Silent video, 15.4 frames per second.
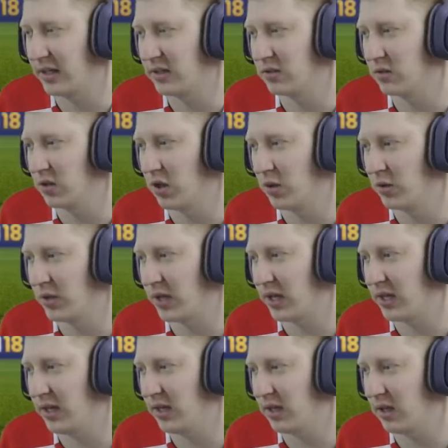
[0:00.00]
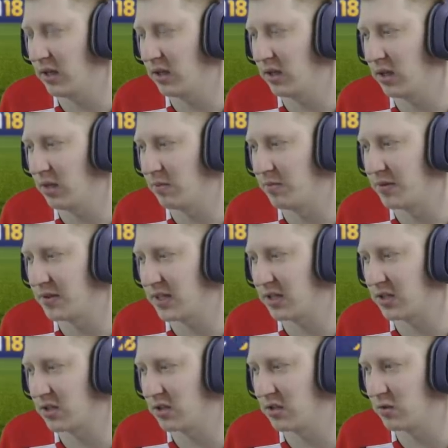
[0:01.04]
and okay in
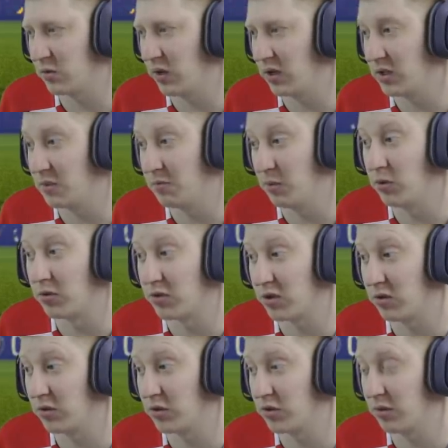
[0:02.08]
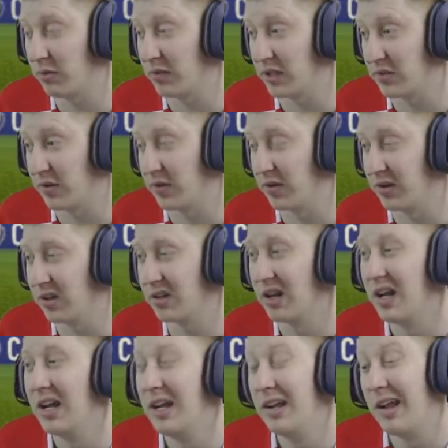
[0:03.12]
possession as well. His ball control and dribbling is very good.
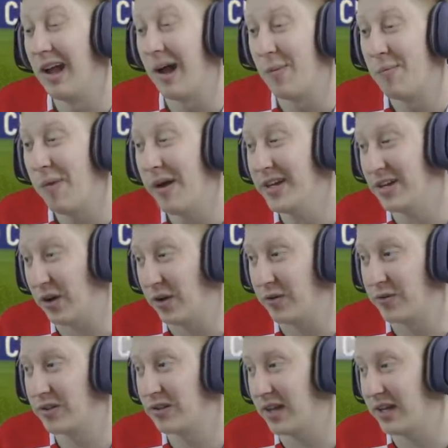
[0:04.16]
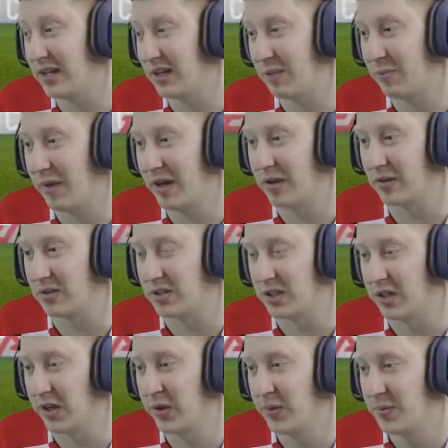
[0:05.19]
Might go for Danny Ceballos,
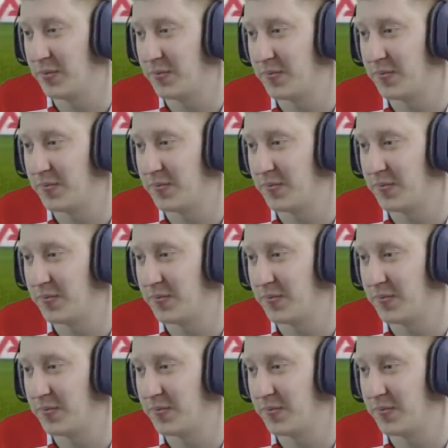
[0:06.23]
you know.